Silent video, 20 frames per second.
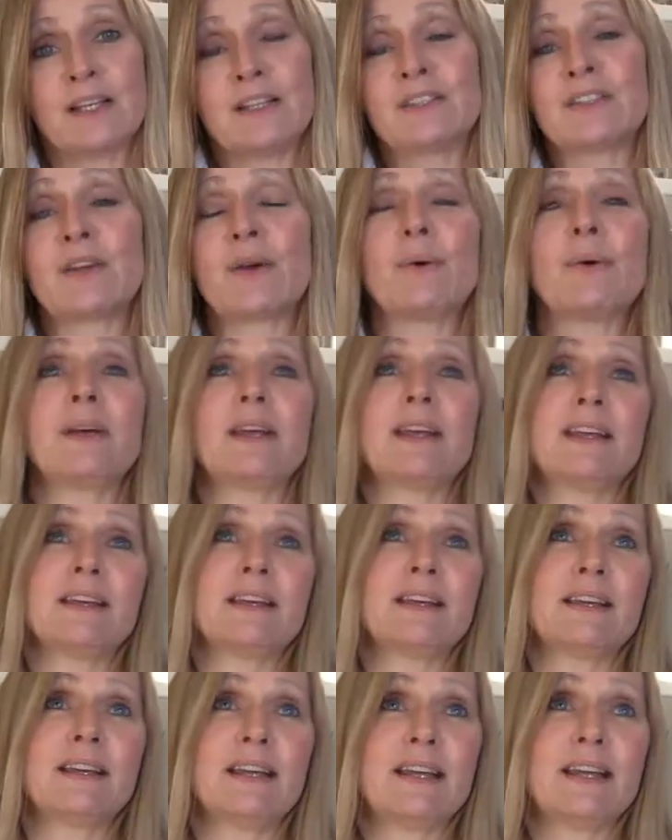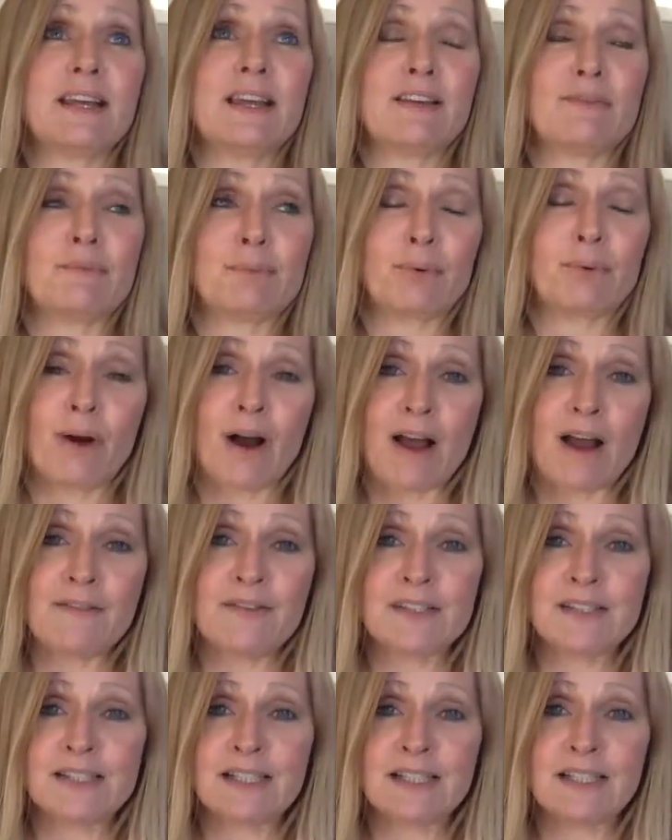So if
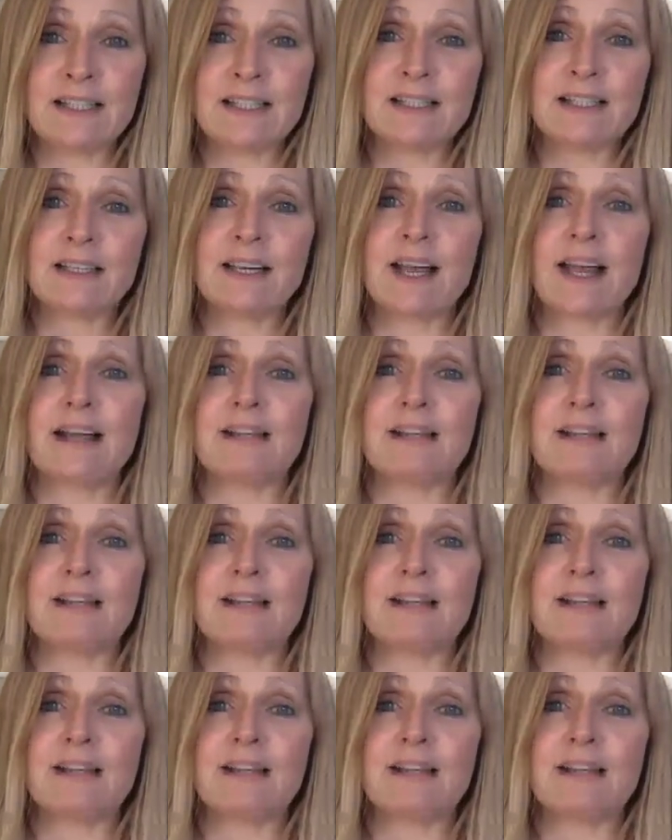privacy